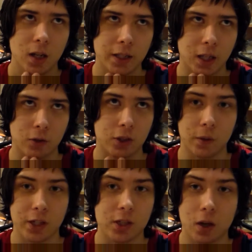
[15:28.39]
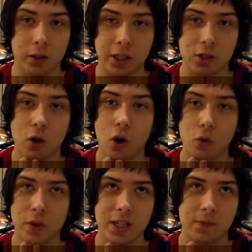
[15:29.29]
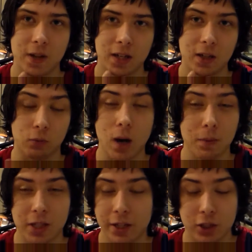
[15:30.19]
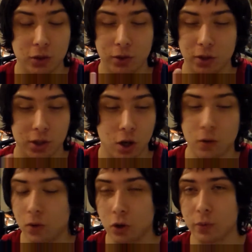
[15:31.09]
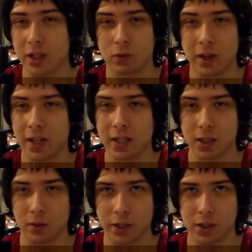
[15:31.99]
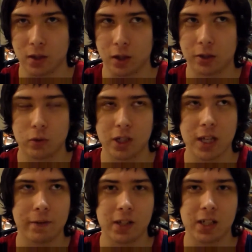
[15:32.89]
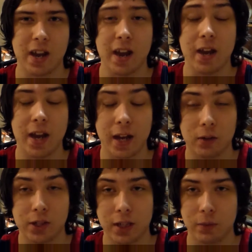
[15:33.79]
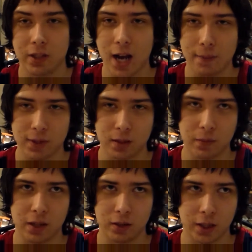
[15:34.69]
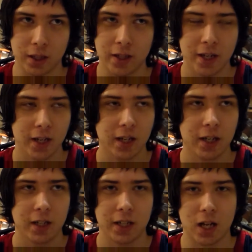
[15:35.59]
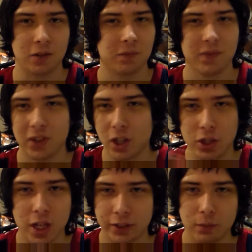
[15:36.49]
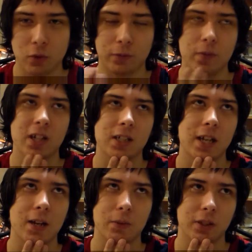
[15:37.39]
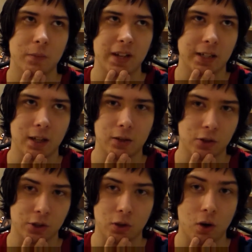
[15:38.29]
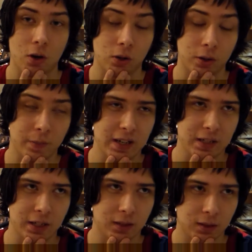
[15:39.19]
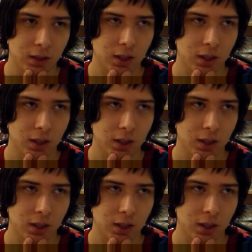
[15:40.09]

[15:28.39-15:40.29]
You know, Tony Stark is always, you know, Robert Downey Jr. is always great as Tony Stark. Chris Evans nails it with Captain America. You know, there's nothing more for me to say with the main characters. They're all amazing.